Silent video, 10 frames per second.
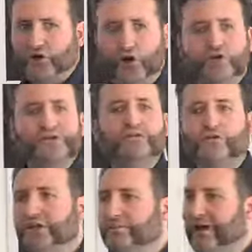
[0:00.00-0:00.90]
got all these
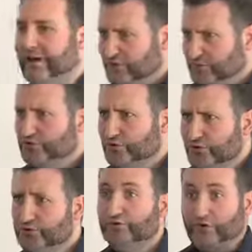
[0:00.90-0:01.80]
learning management
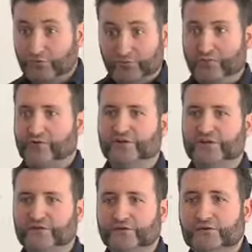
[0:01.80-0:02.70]
tools you probably
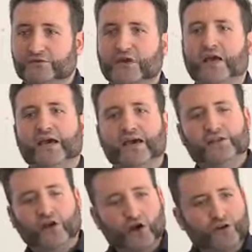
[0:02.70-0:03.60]
already use,
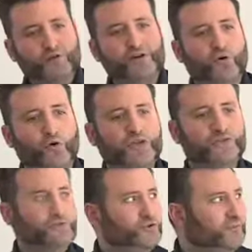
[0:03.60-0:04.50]
and all your
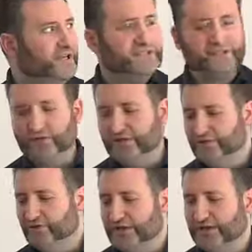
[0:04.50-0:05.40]
recordings from Zoom integrate
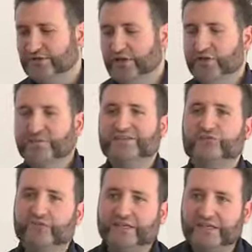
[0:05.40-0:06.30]
into that. Makes
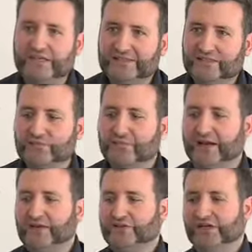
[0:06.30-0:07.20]
it really easy to
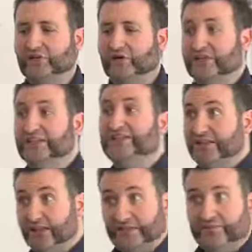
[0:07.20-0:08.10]
manage that content and
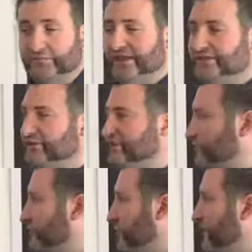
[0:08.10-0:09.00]
sell it even, make some
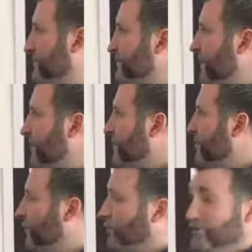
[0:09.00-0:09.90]
extra money.
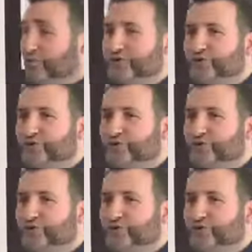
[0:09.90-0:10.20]
Now, one way to